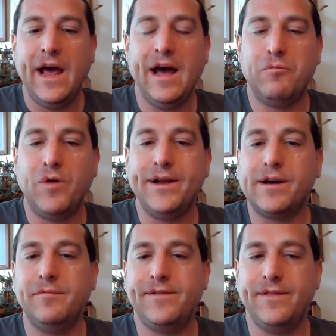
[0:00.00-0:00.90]
and when it
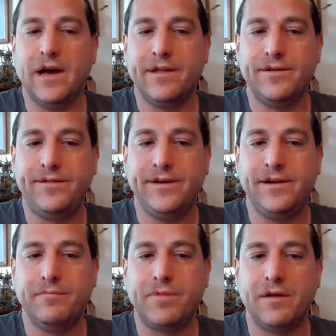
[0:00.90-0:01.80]
comes to the other
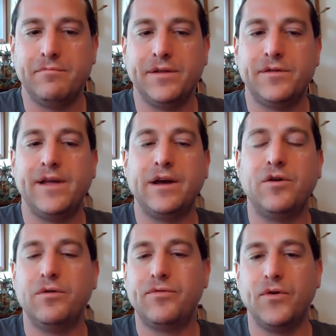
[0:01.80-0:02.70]
city departments, they
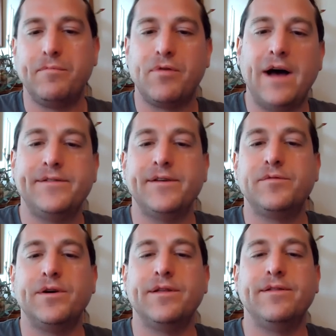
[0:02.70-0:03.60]
go through a
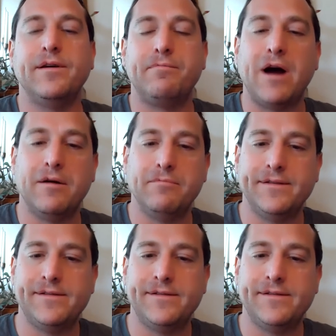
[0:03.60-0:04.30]
process where the department